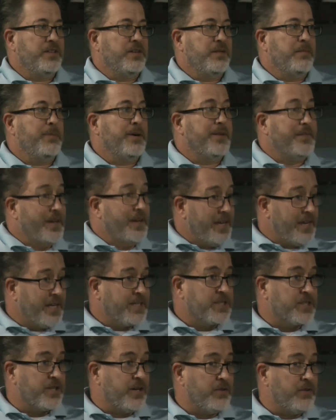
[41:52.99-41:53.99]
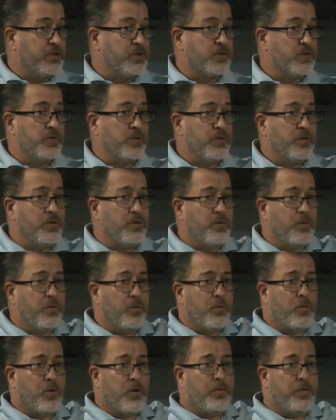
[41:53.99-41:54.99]
but the Hyksos
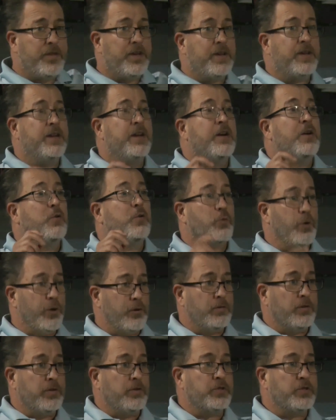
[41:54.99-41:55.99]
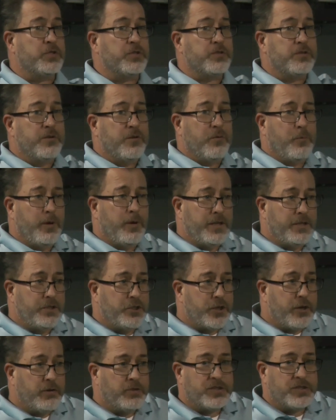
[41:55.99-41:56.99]
were the rulers when
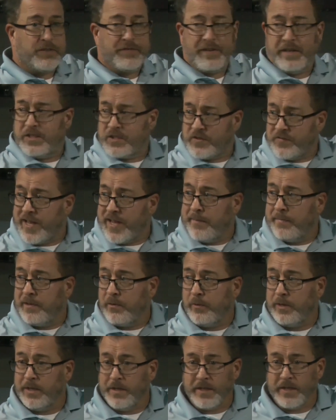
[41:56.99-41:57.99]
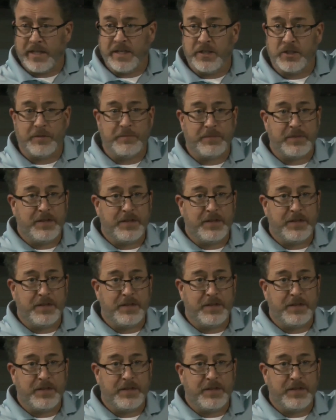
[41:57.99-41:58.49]
Joseph and his family went into Egypt.